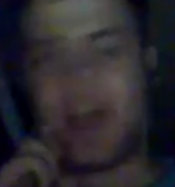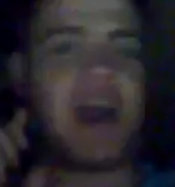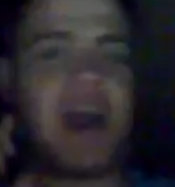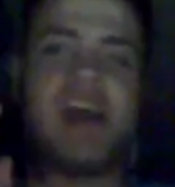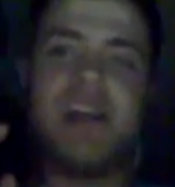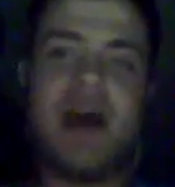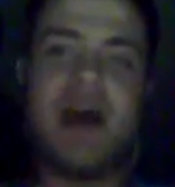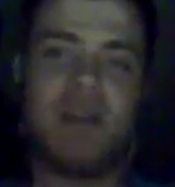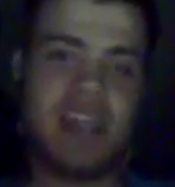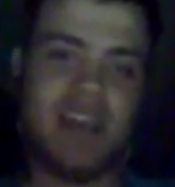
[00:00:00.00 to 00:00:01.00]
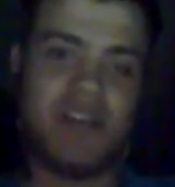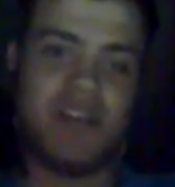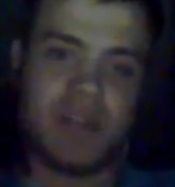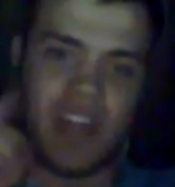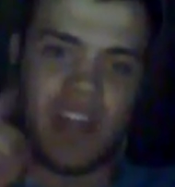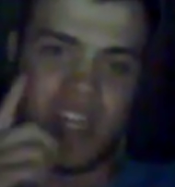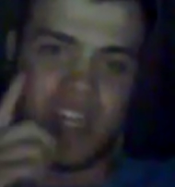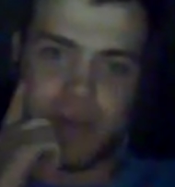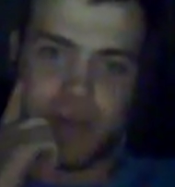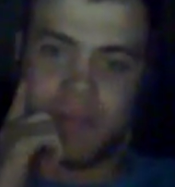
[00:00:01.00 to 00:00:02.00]
I don't want to accuse them of anything,
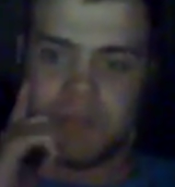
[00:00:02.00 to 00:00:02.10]
but